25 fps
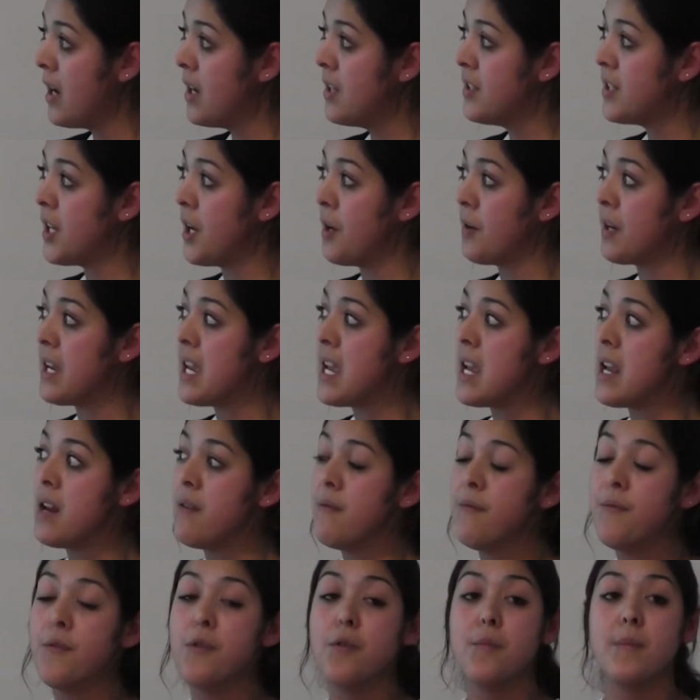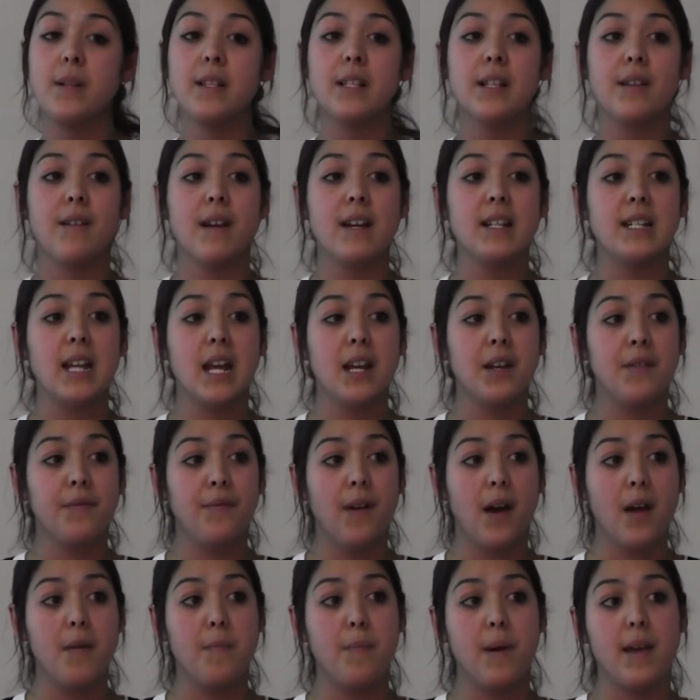So key informants are
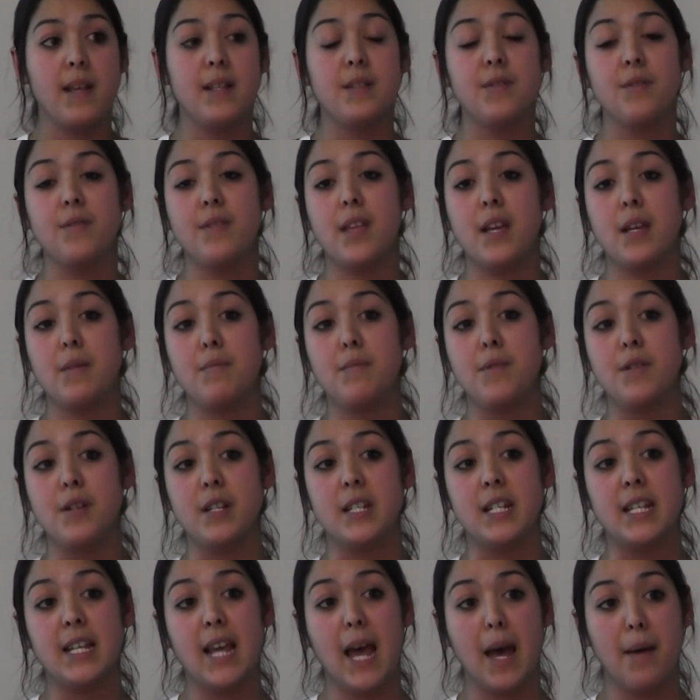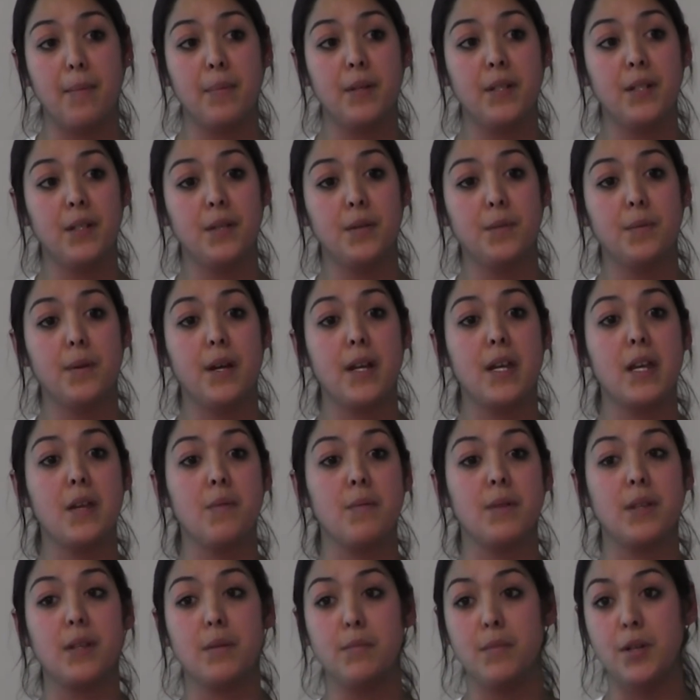identified based on their community capital,
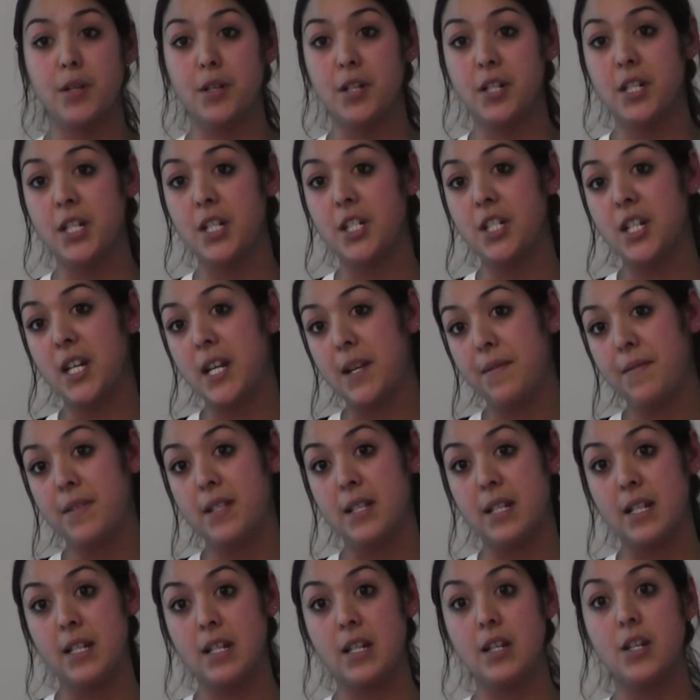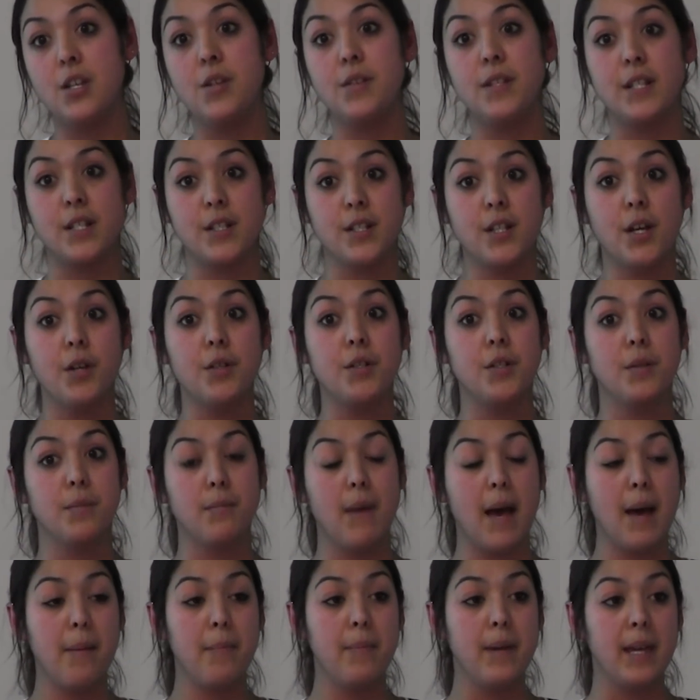working with community chiefs and using social
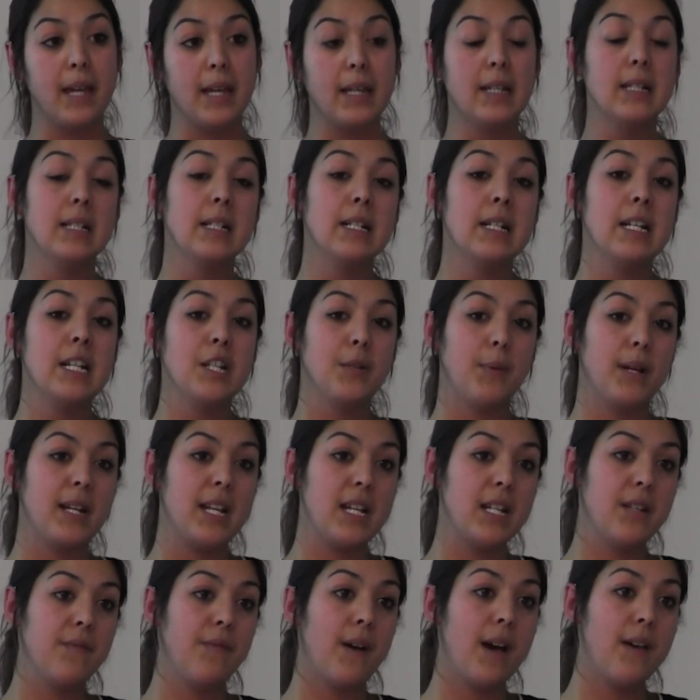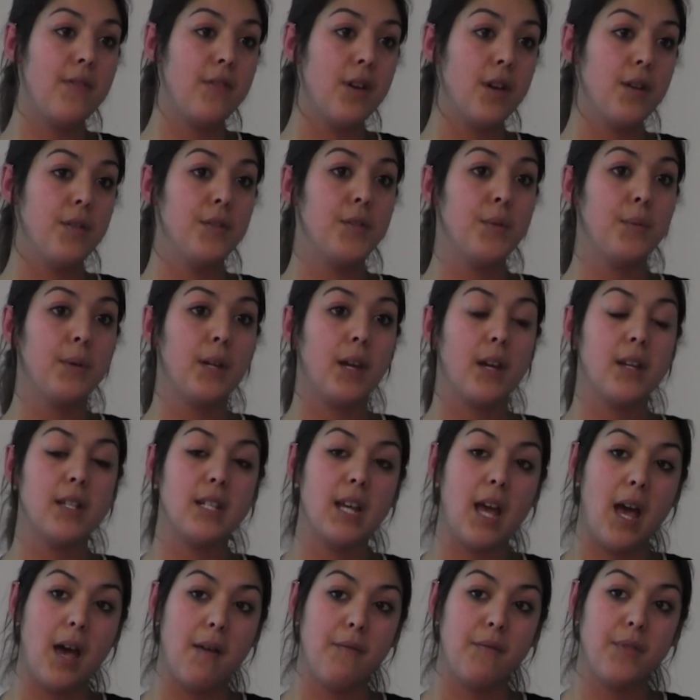mapping to identify those who are going
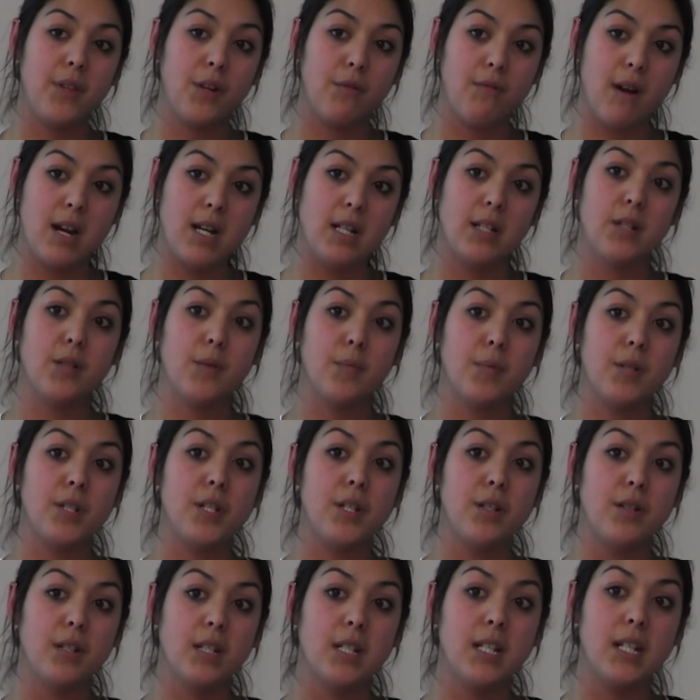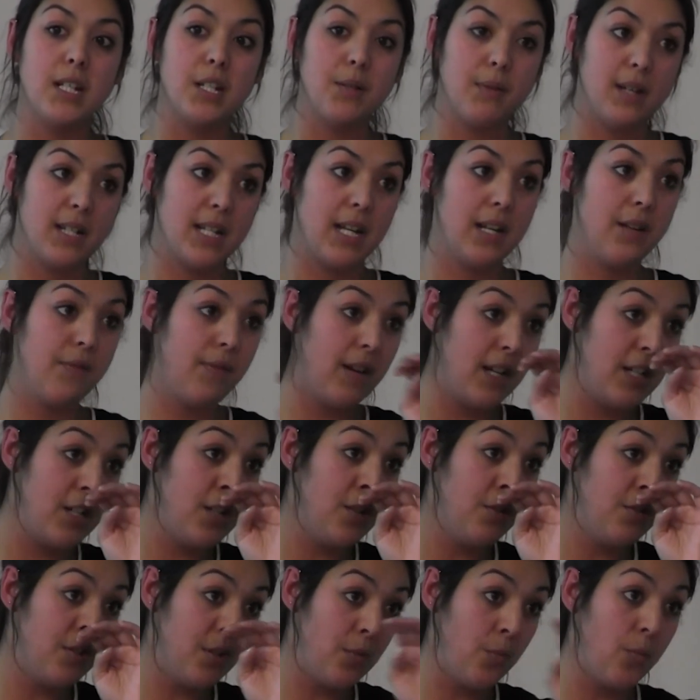to have the greatest opportunity to identify
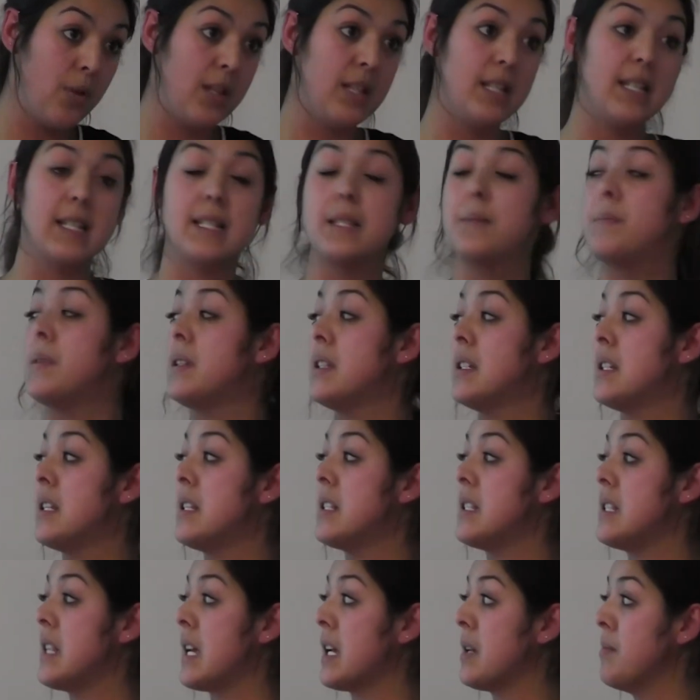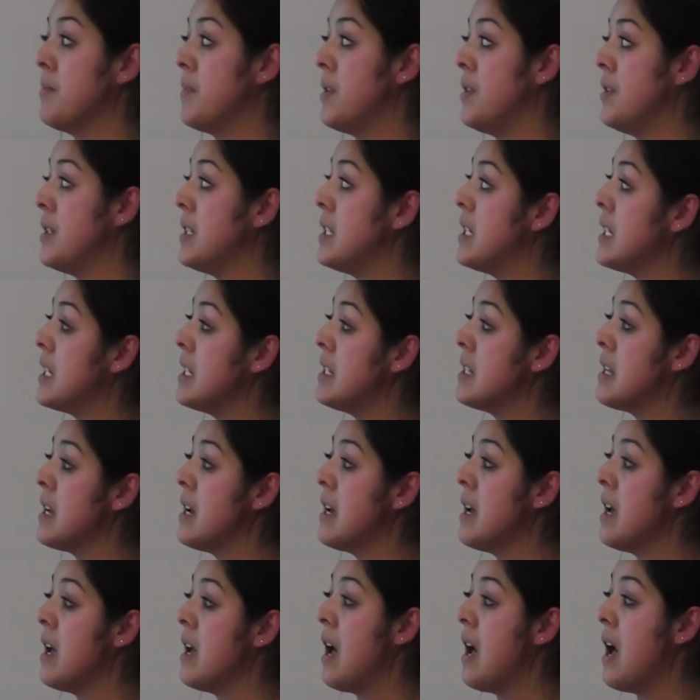children with disabilities in their communities.
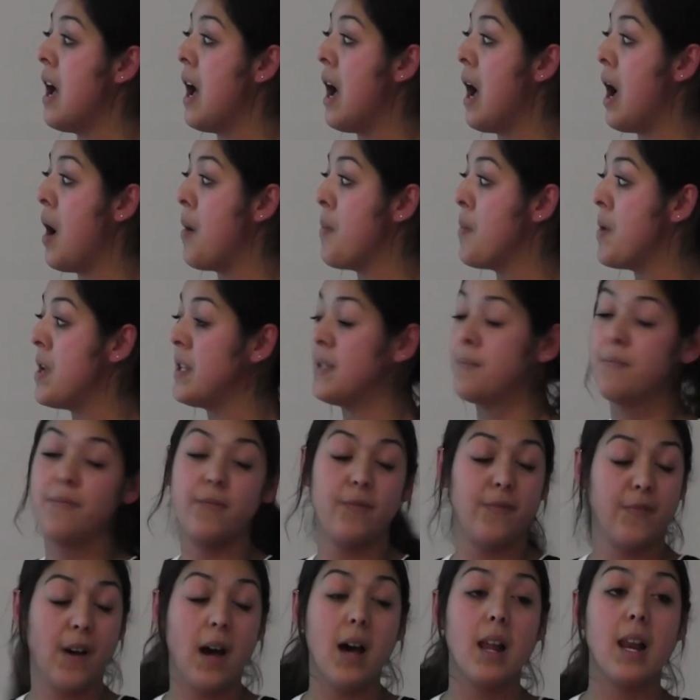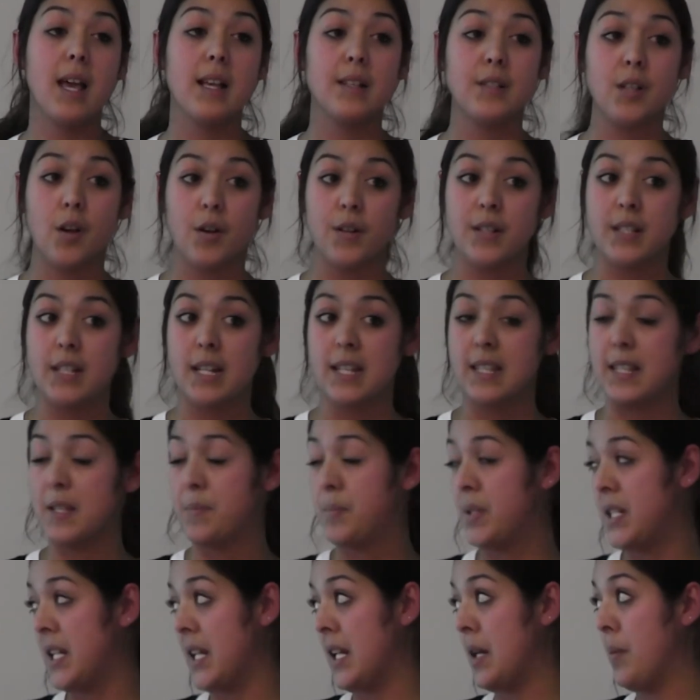It's far less costly. This
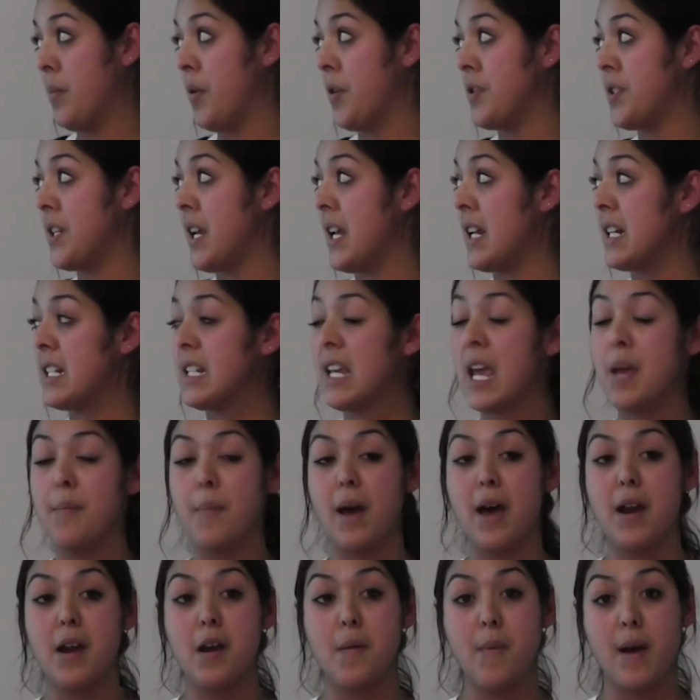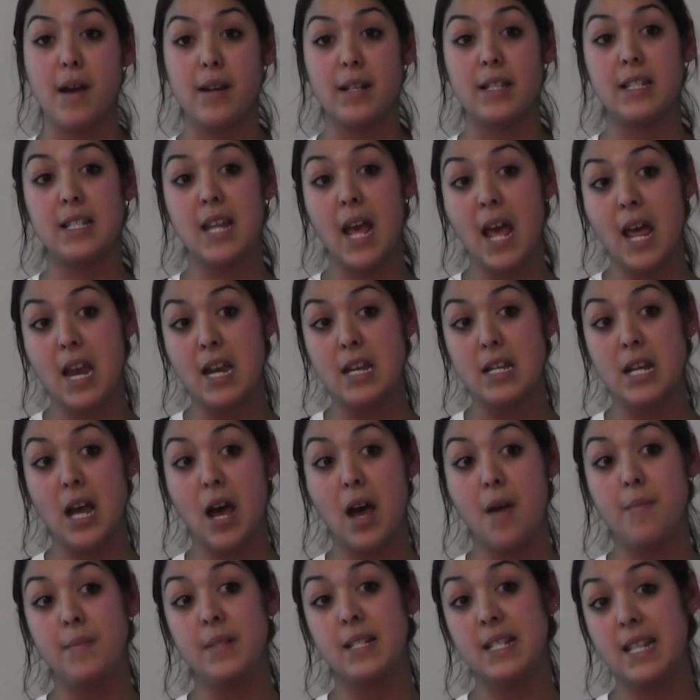particular project came out at about 10
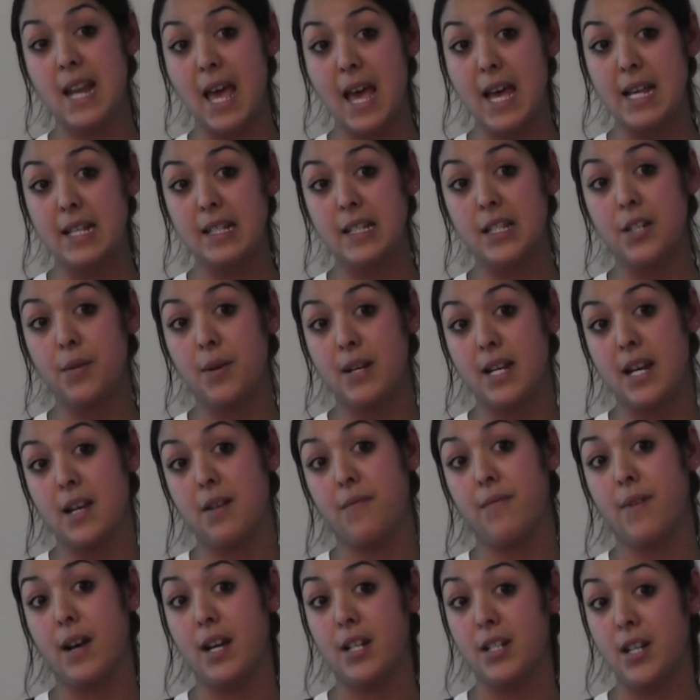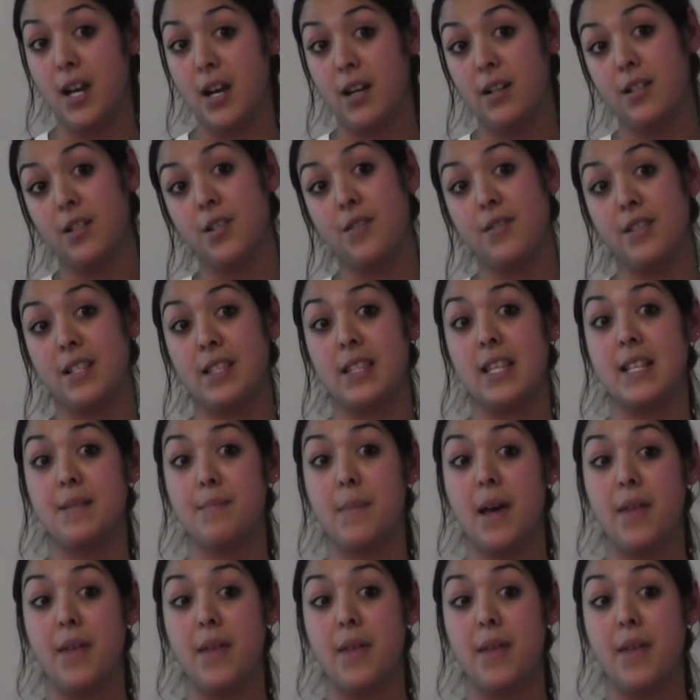times less to identify a child using this